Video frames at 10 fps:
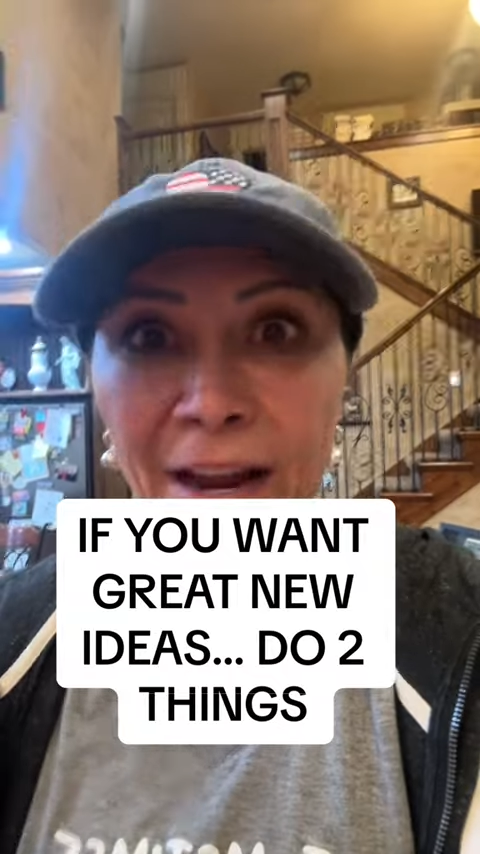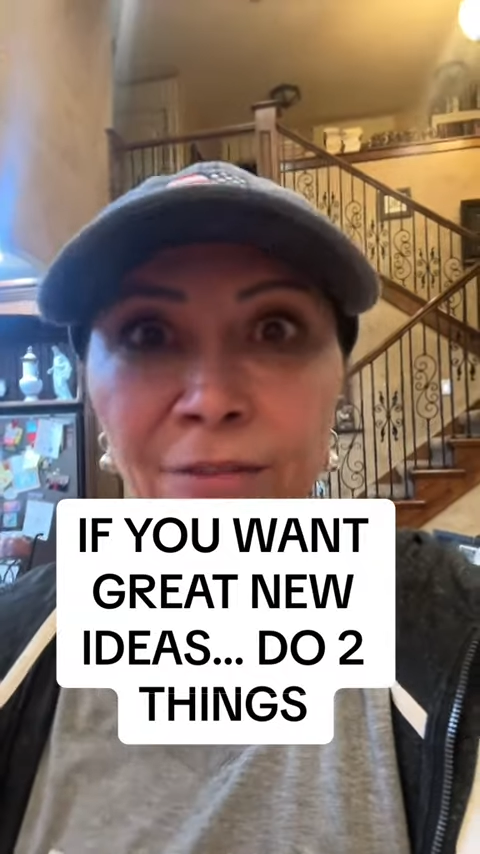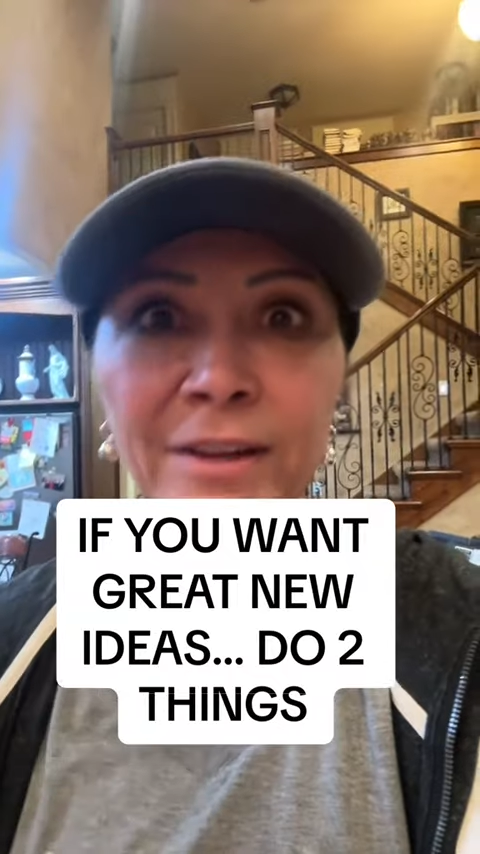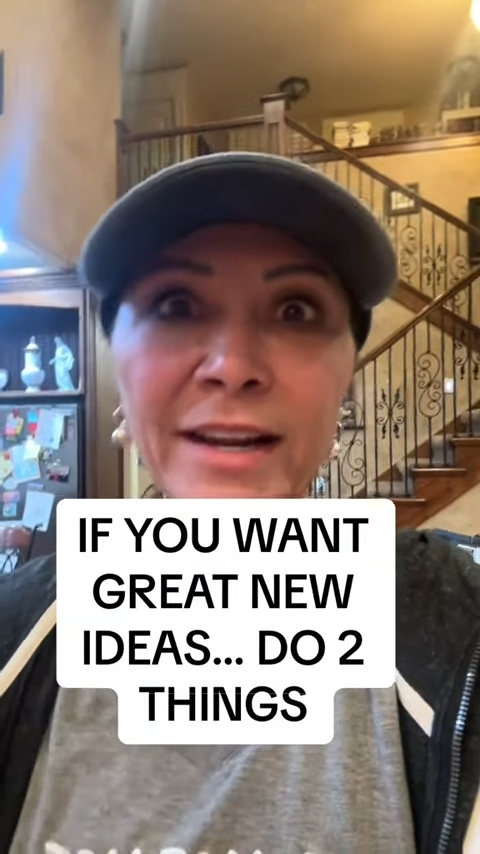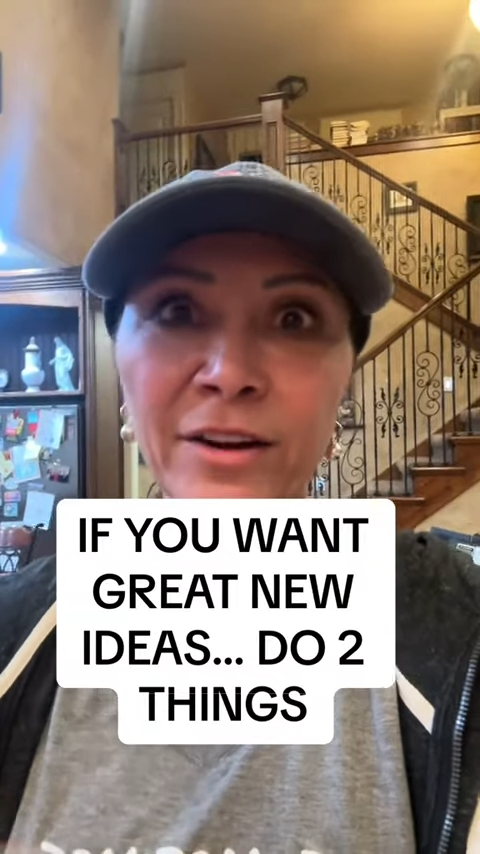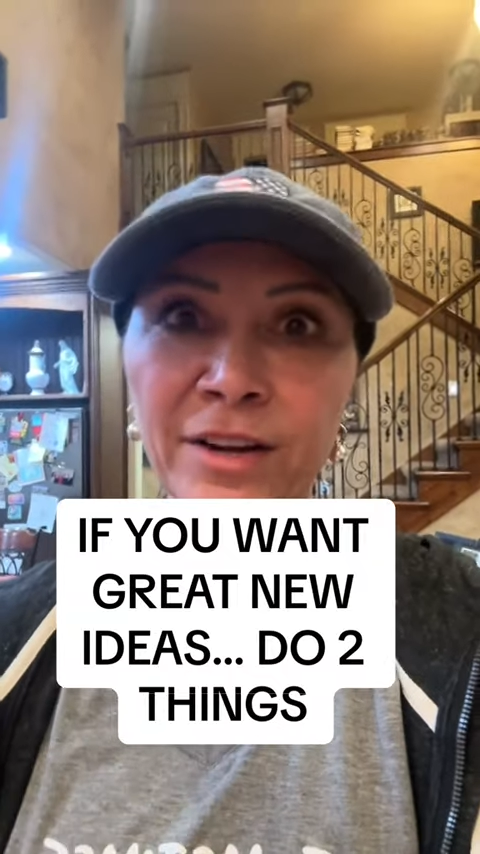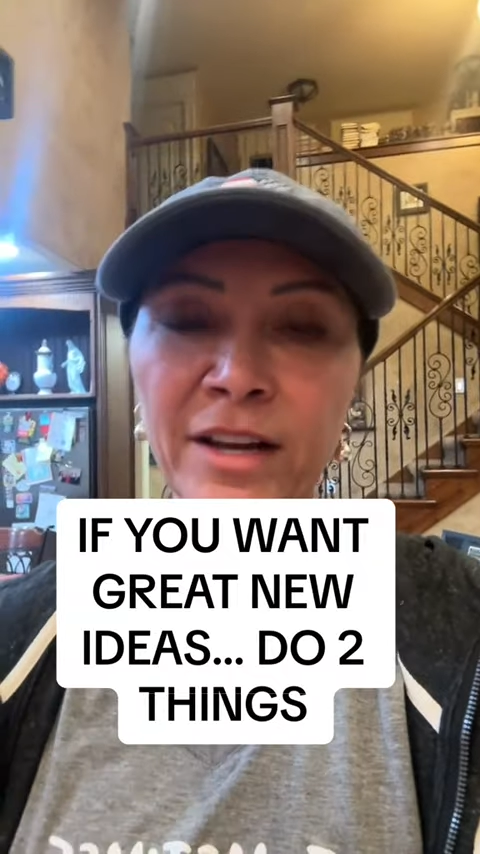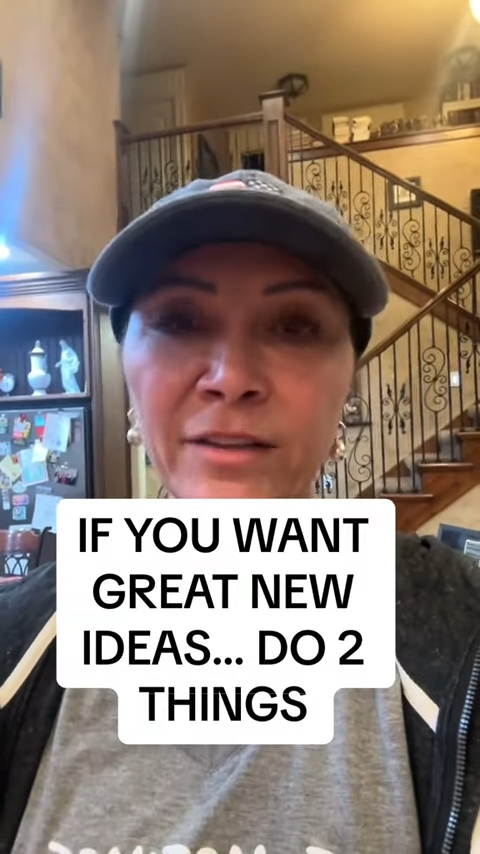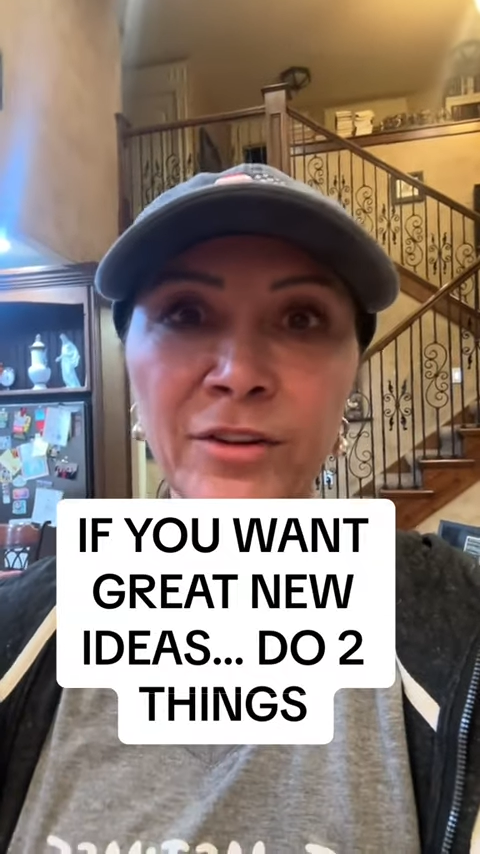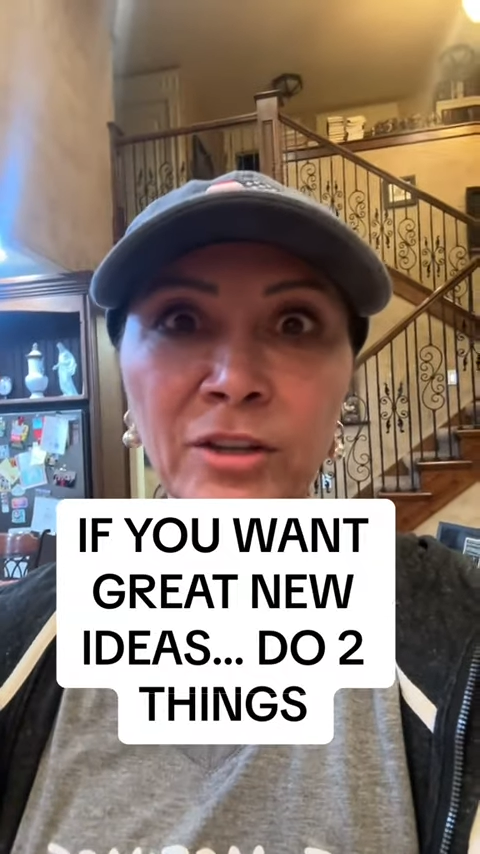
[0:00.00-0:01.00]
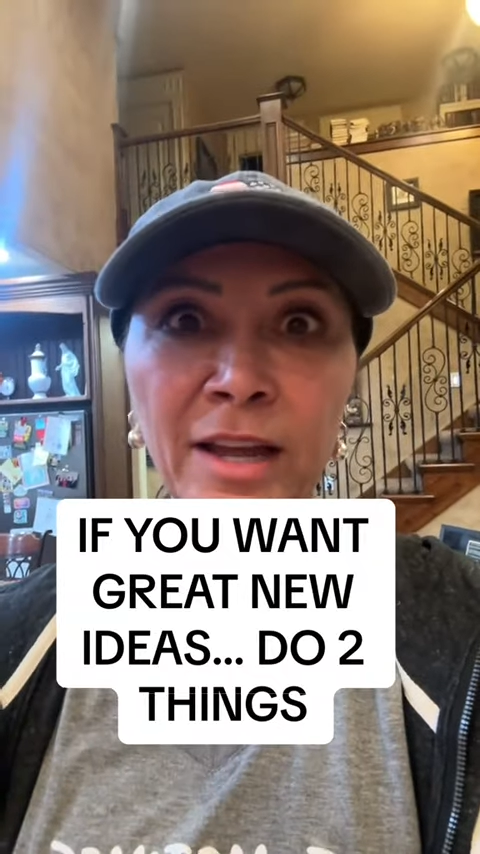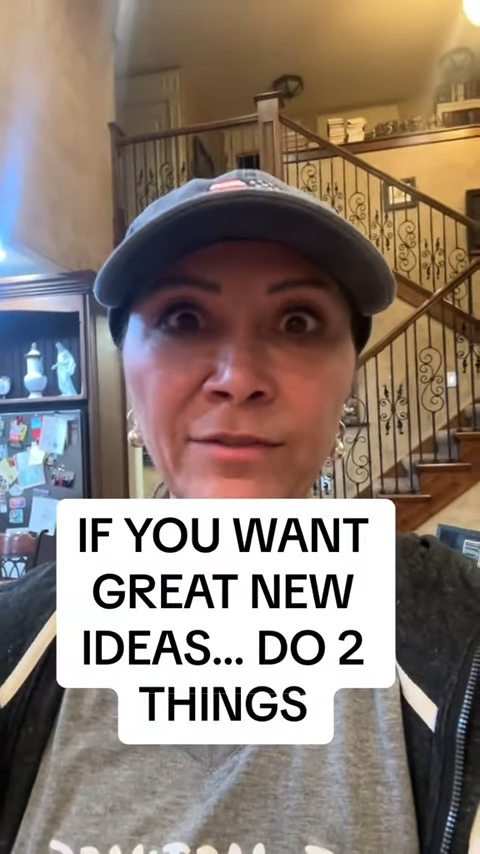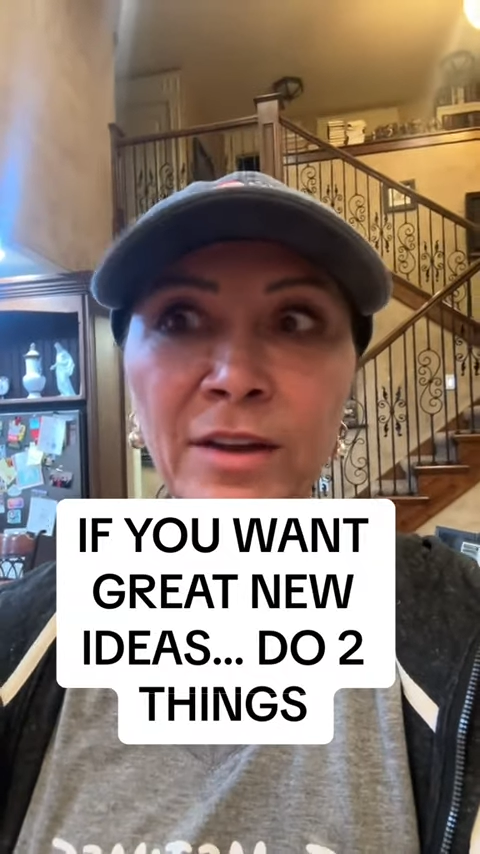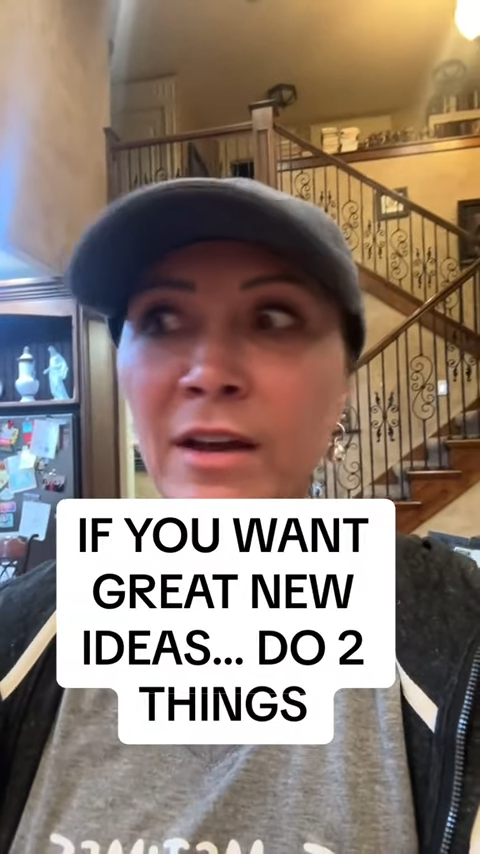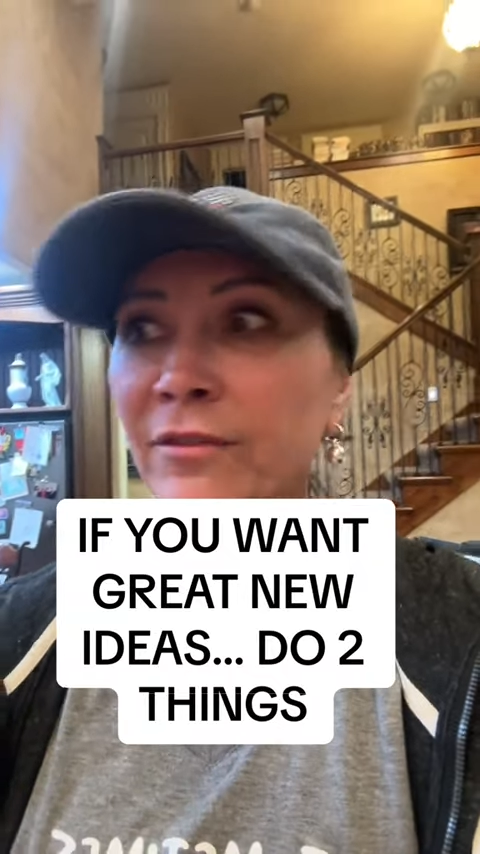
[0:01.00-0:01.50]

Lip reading: every area of your life,